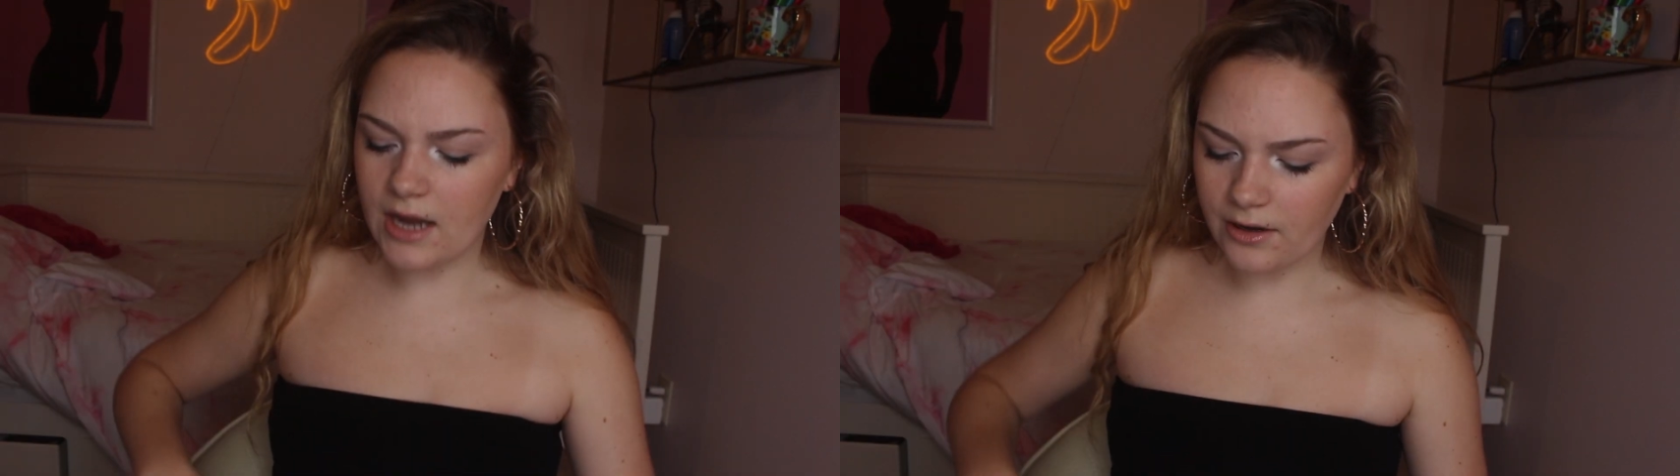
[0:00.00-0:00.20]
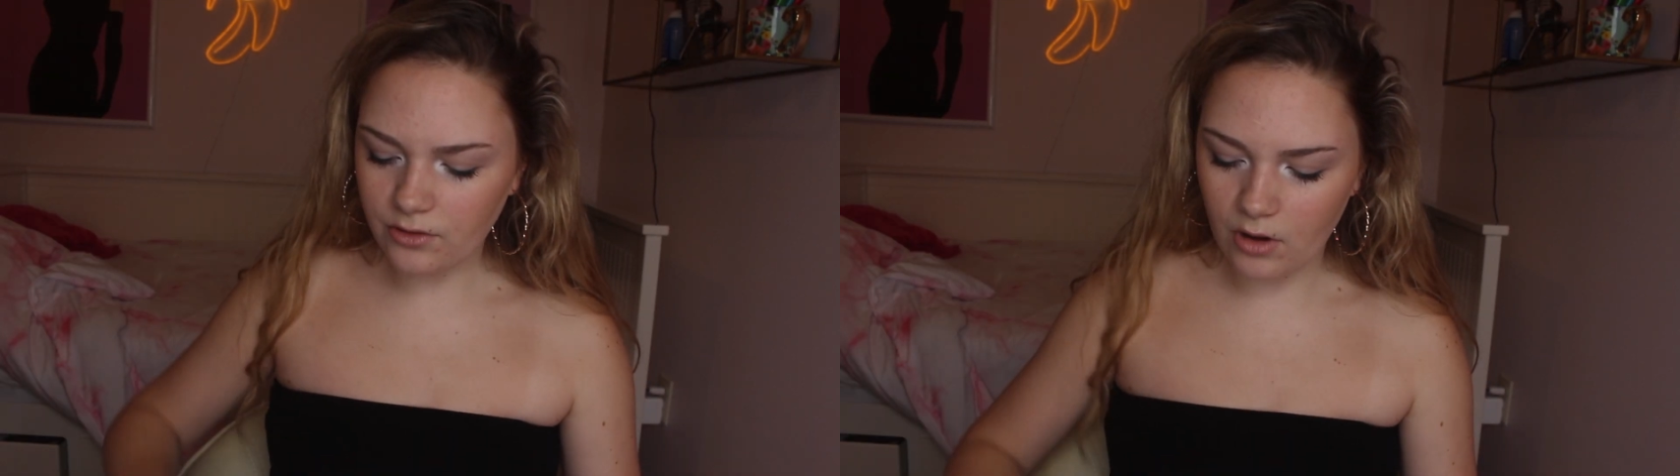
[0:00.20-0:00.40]

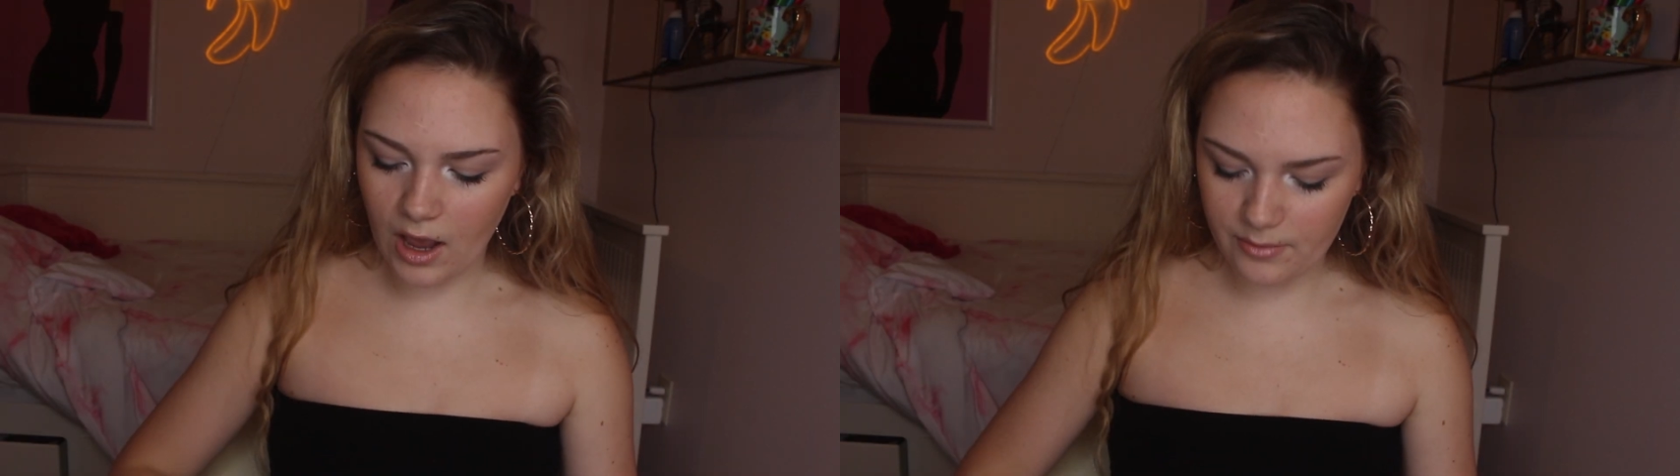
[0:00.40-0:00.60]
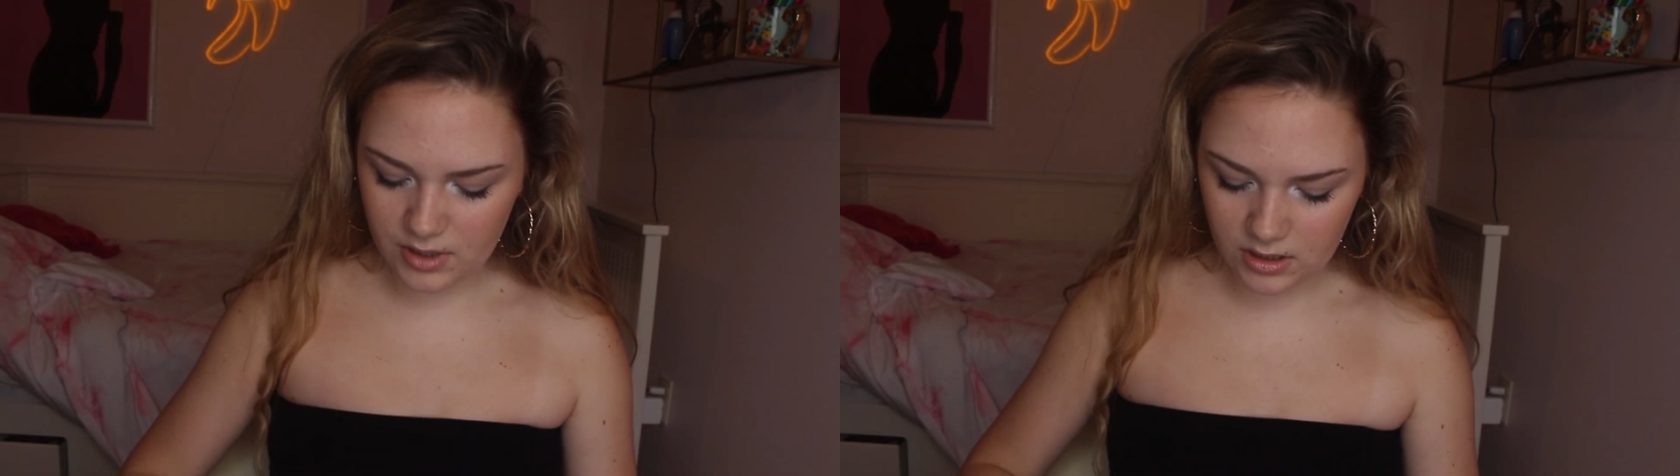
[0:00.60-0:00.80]
I don't know,
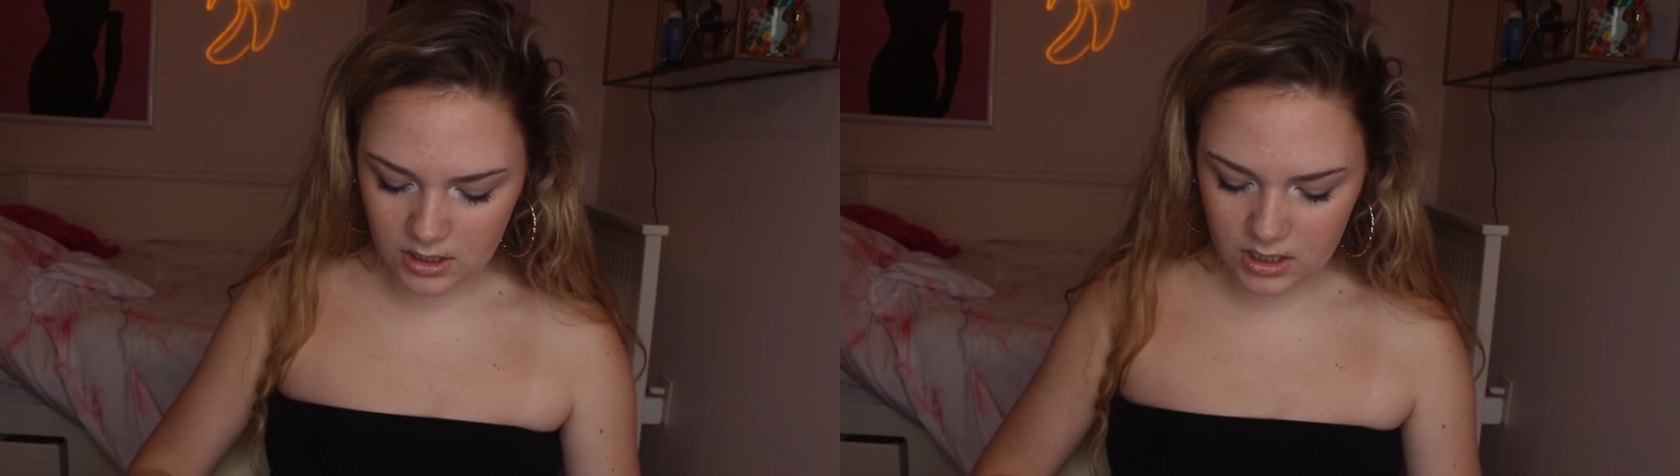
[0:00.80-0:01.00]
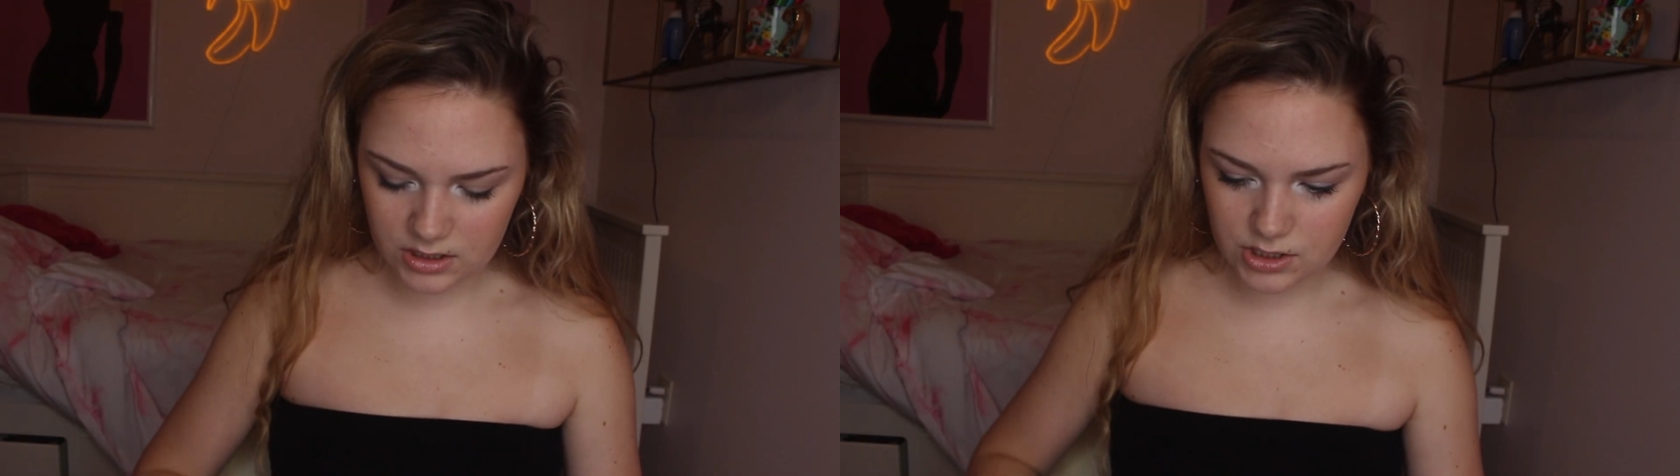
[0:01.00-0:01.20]
I've been
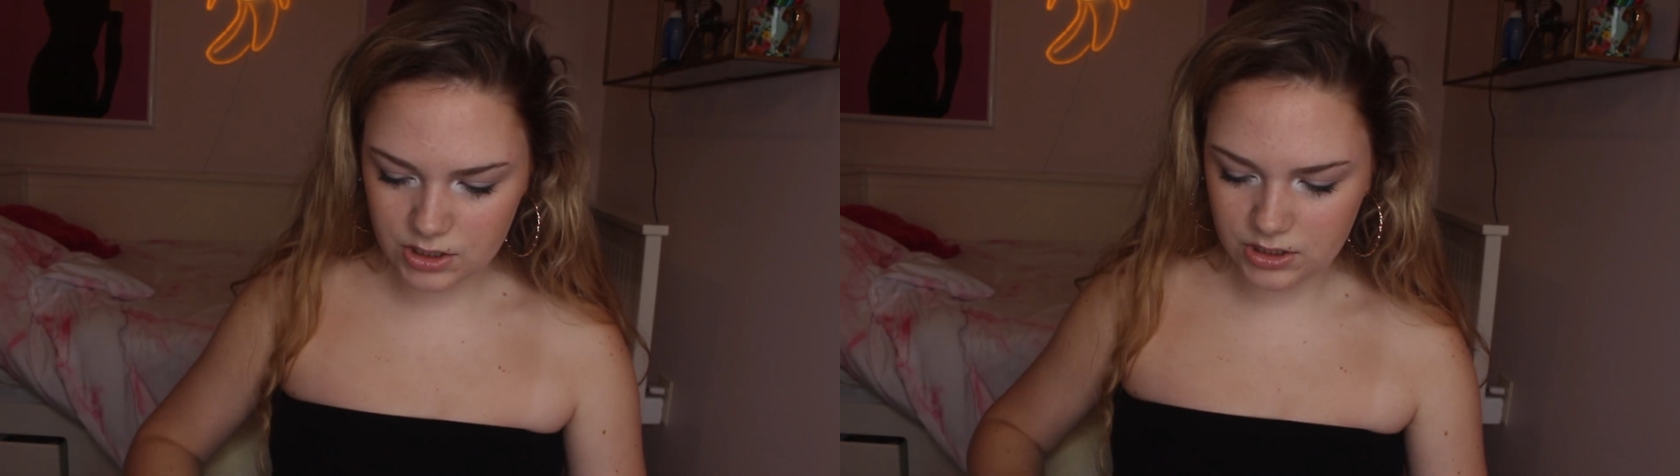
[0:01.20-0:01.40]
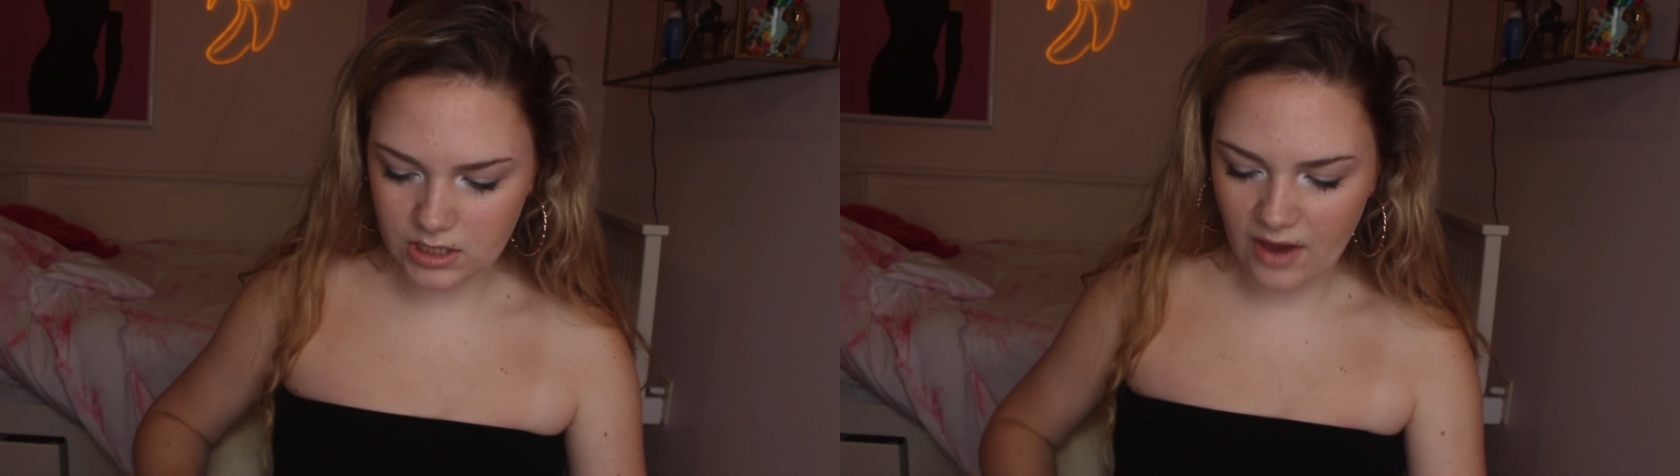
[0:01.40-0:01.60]
into,